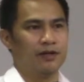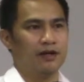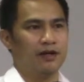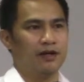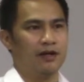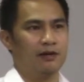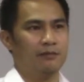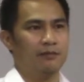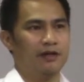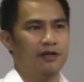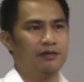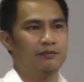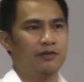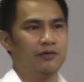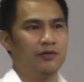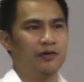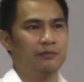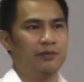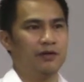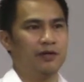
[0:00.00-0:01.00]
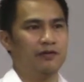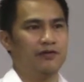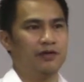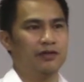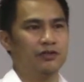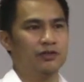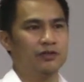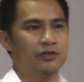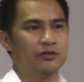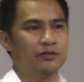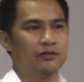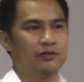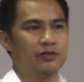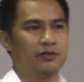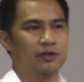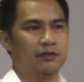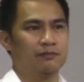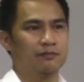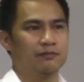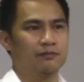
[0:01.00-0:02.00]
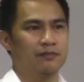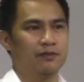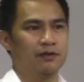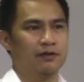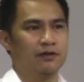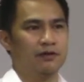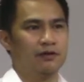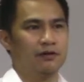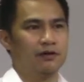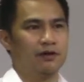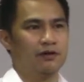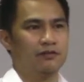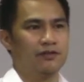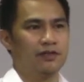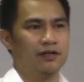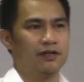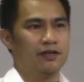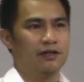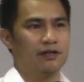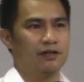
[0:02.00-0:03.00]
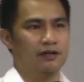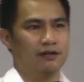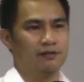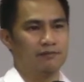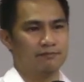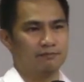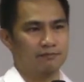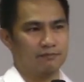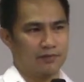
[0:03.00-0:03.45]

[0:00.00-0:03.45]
And I believe he will be giving to you some of the